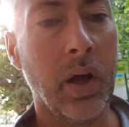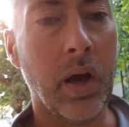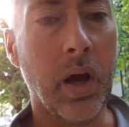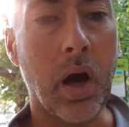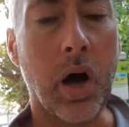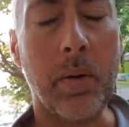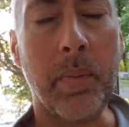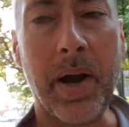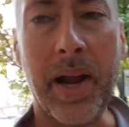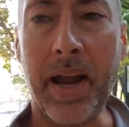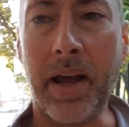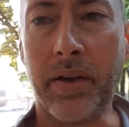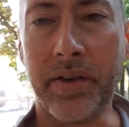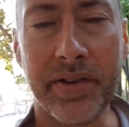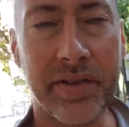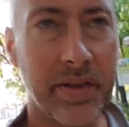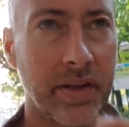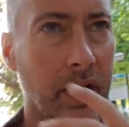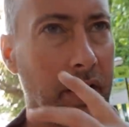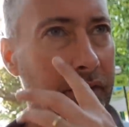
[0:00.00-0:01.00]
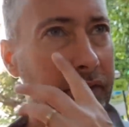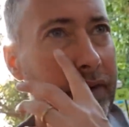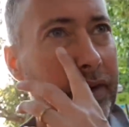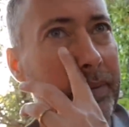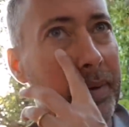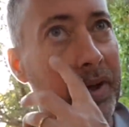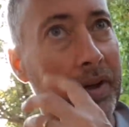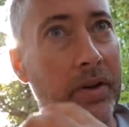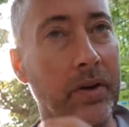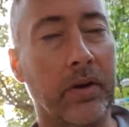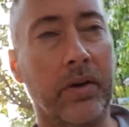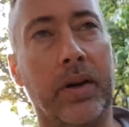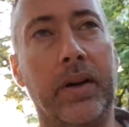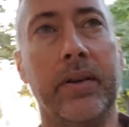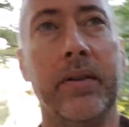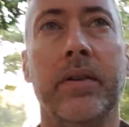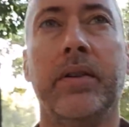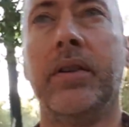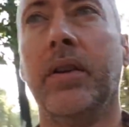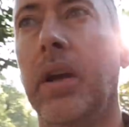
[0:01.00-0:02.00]
all my health stuff I've been doing,
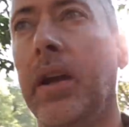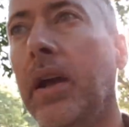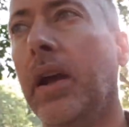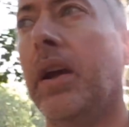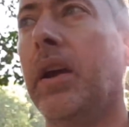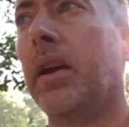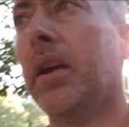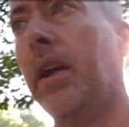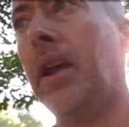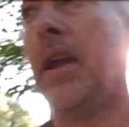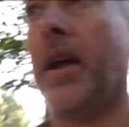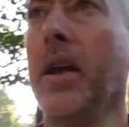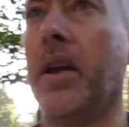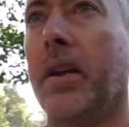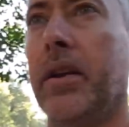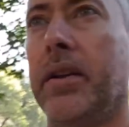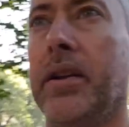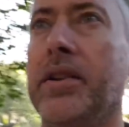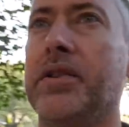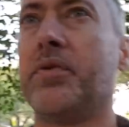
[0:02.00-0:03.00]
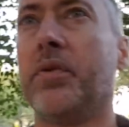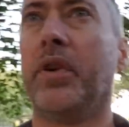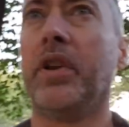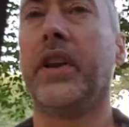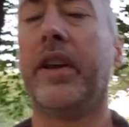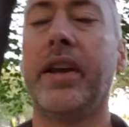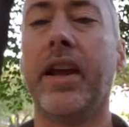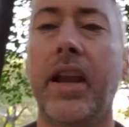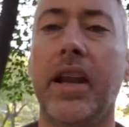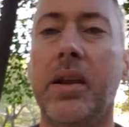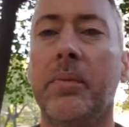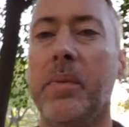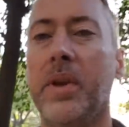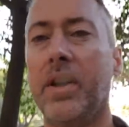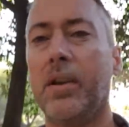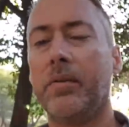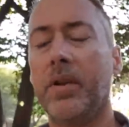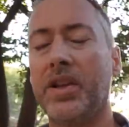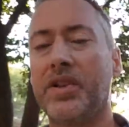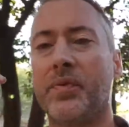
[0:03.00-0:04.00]
and it's really getting
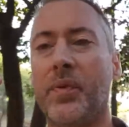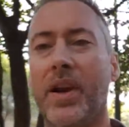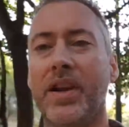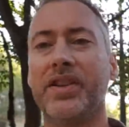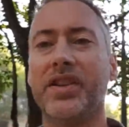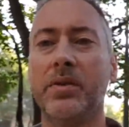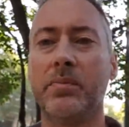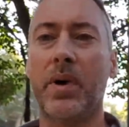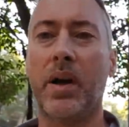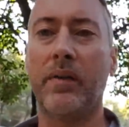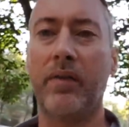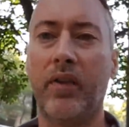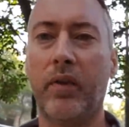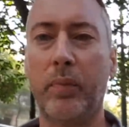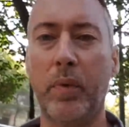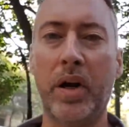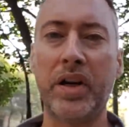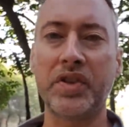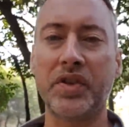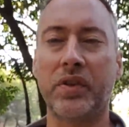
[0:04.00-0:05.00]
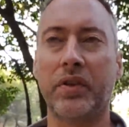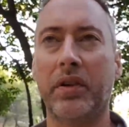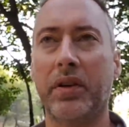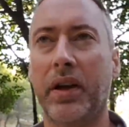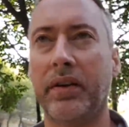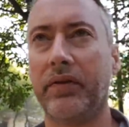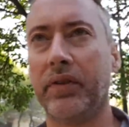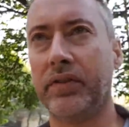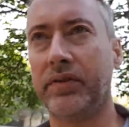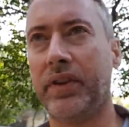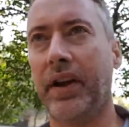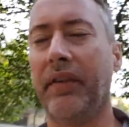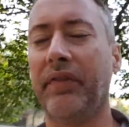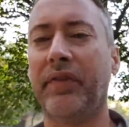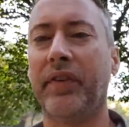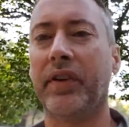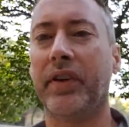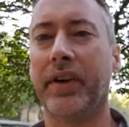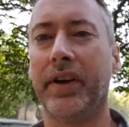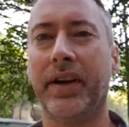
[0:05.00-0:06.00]
me, it's raising my vibrational level,
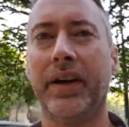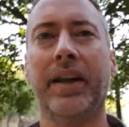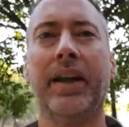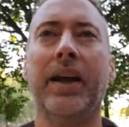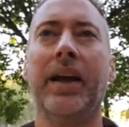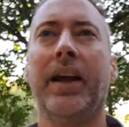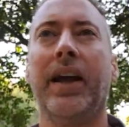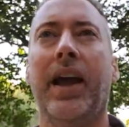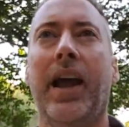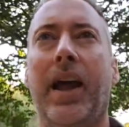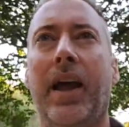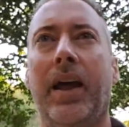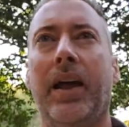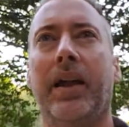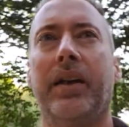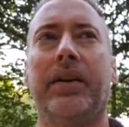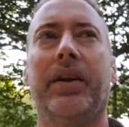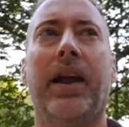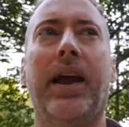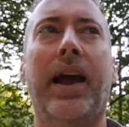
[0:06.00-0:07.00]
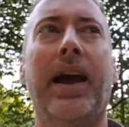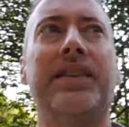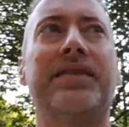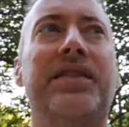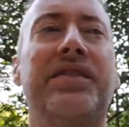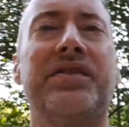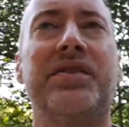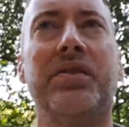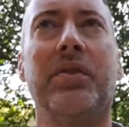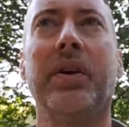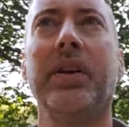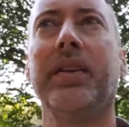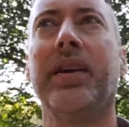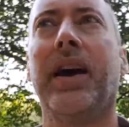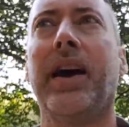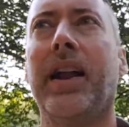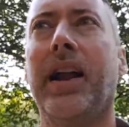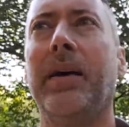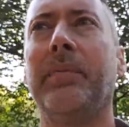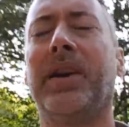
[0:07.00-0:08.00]
definitely. And as it's doing
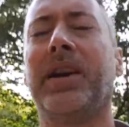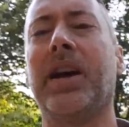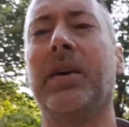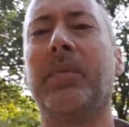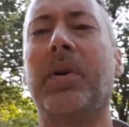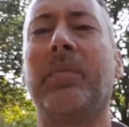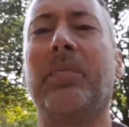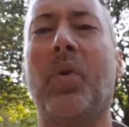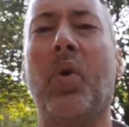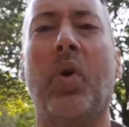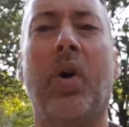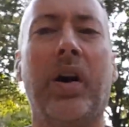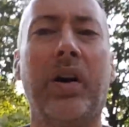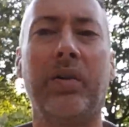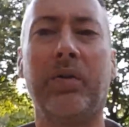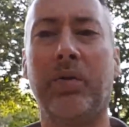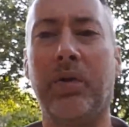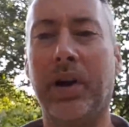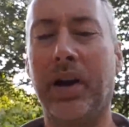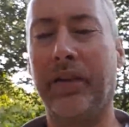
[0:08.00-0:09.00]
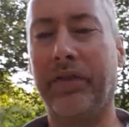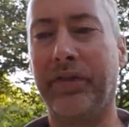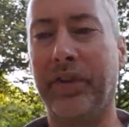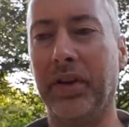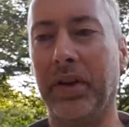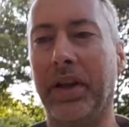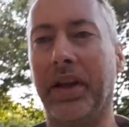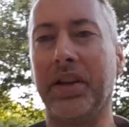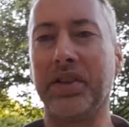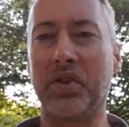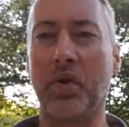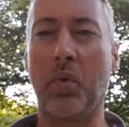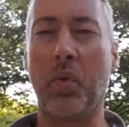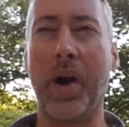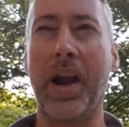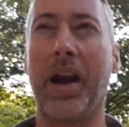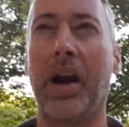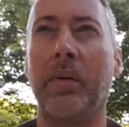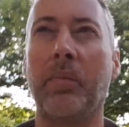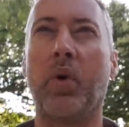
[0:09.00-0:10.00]
that, I'm becoming more what I feel like is
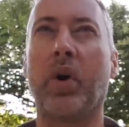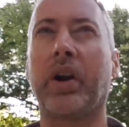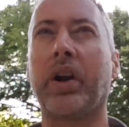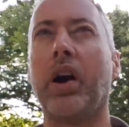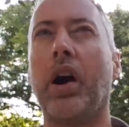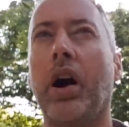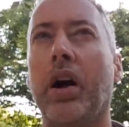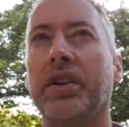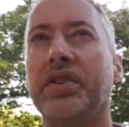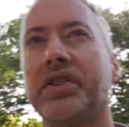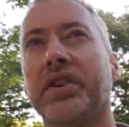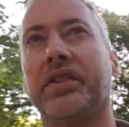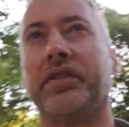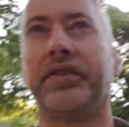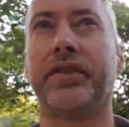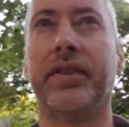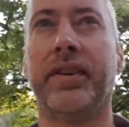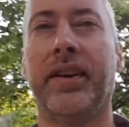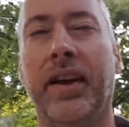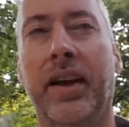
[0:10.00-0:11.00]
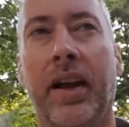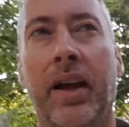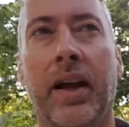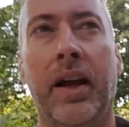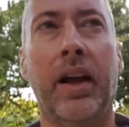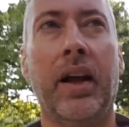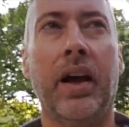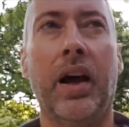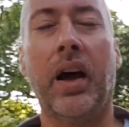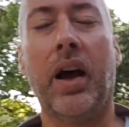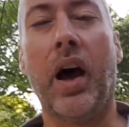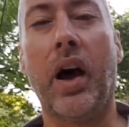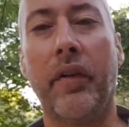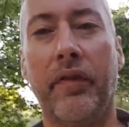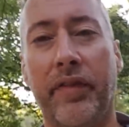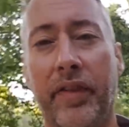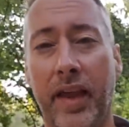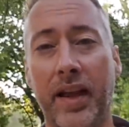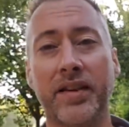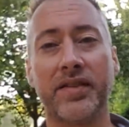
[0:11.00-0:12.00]
aware, more conscious of
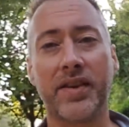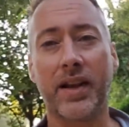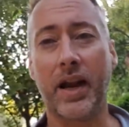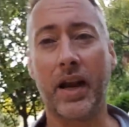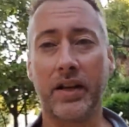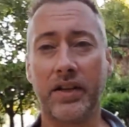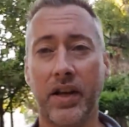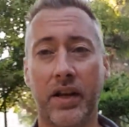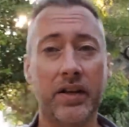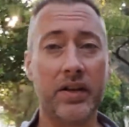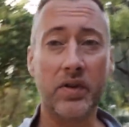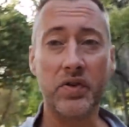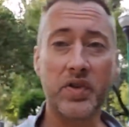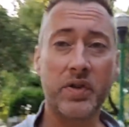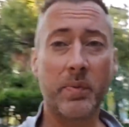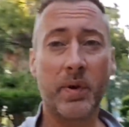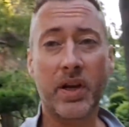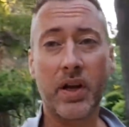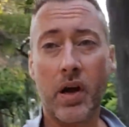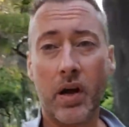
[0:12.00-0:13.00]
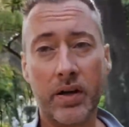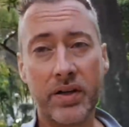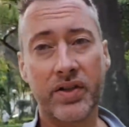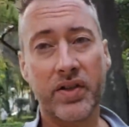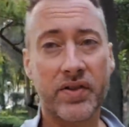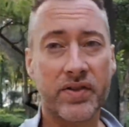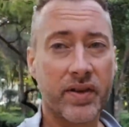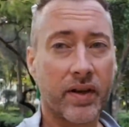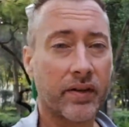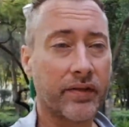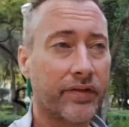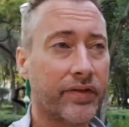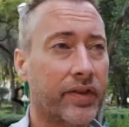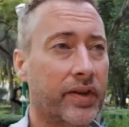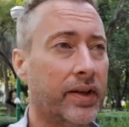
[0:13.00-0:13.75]
things that I didn't used to be conscious of.